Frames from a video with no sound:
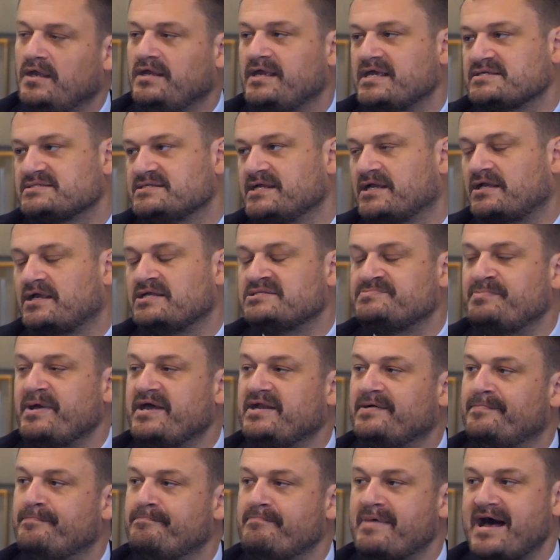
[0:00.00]
Yes, Nick, it's
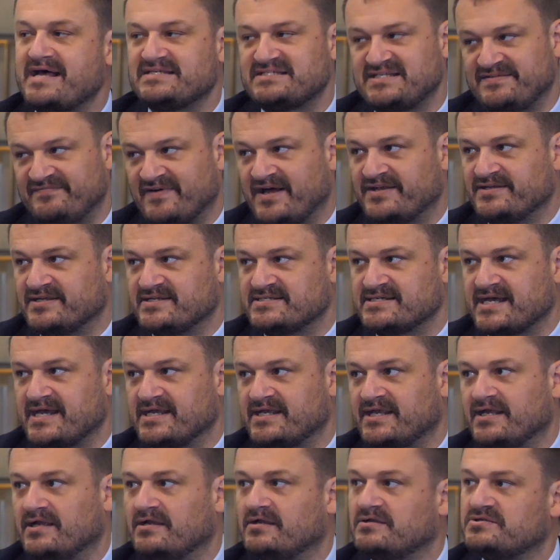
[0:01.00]
been a massive
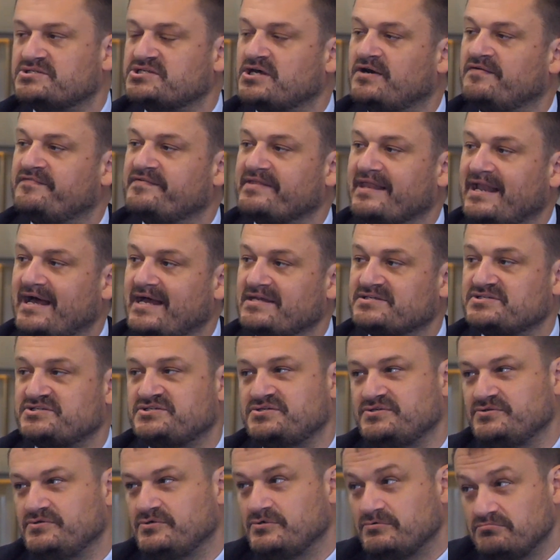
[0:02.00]
undertaking. So for the last
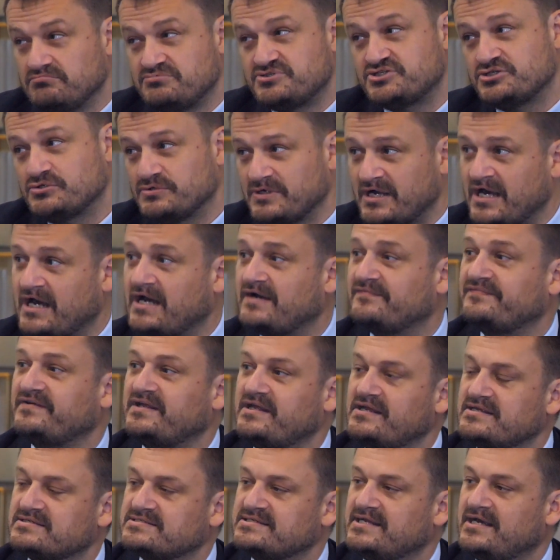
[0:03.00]
two and a half
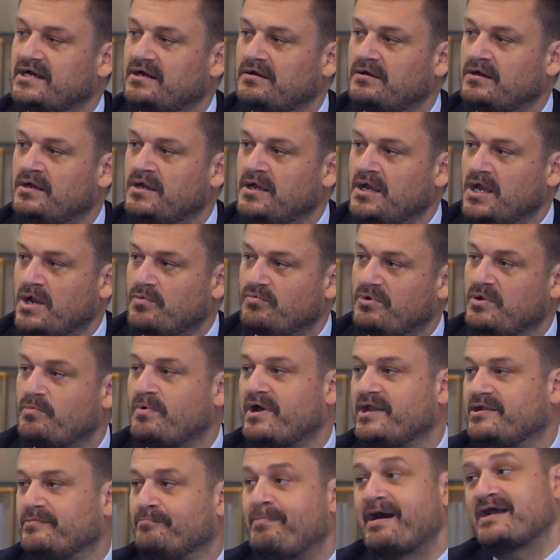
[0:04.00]
years now, we
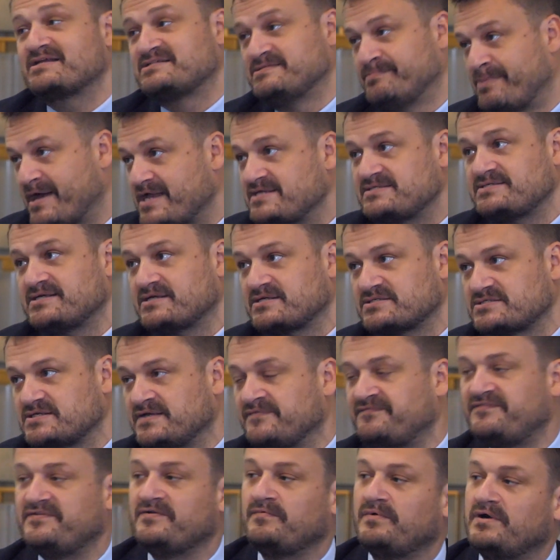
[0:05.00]
went back to basics,
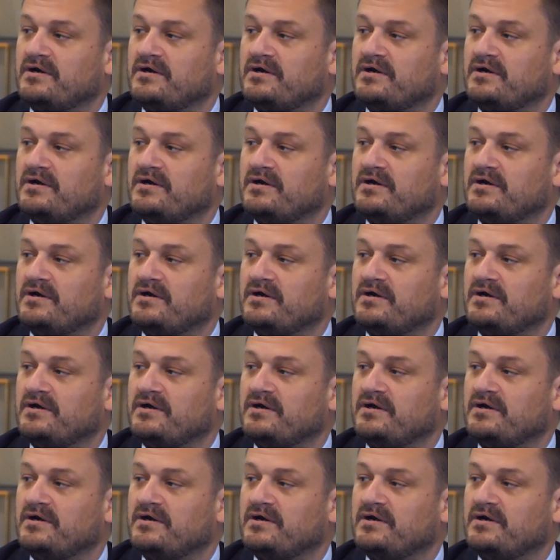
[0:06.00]
if you